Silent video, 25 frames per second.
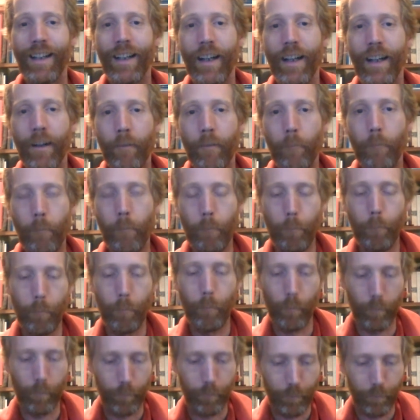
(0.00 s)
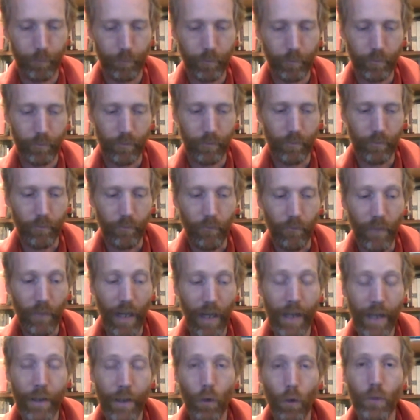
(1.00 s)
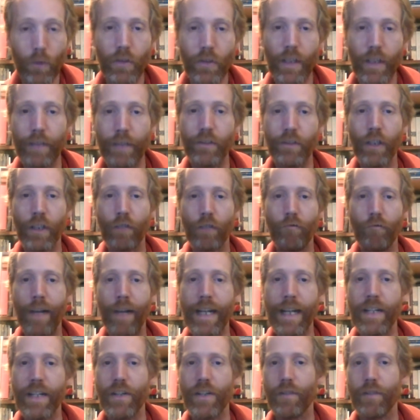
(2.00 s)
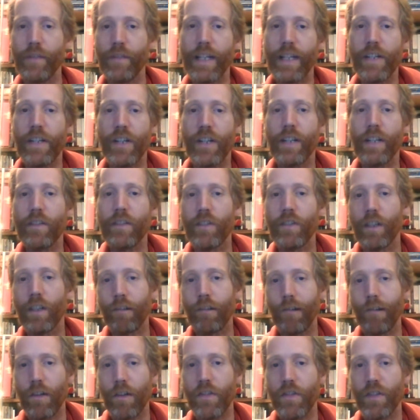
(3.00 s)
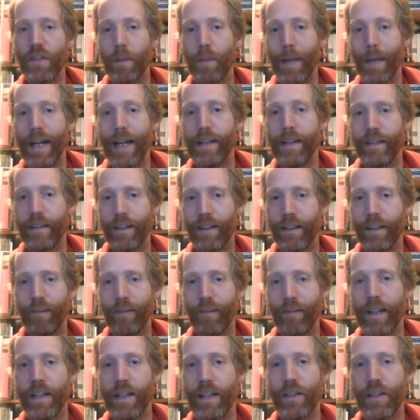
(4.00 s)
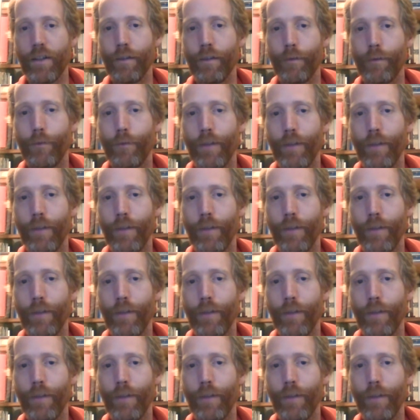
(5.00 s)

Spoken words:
And it also gives you a range of niches across the bed, a range of